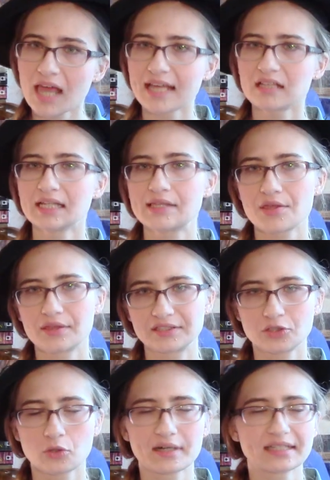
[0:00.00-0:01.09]
likely than the
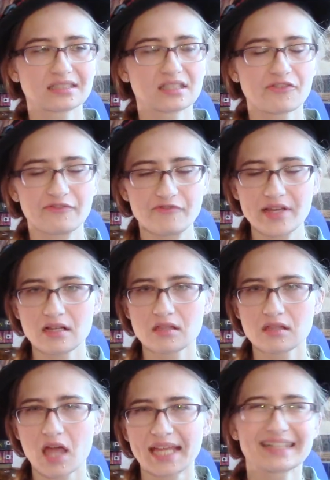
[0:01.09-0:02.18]
stories to feel
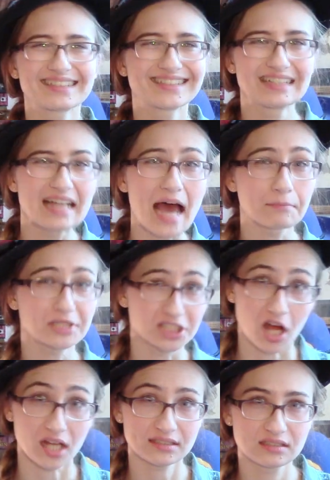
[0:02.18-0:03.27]
like
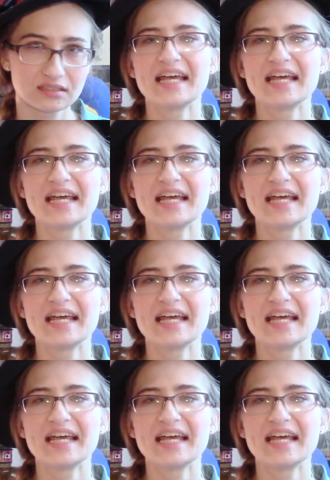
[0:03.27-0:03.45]
snapshots,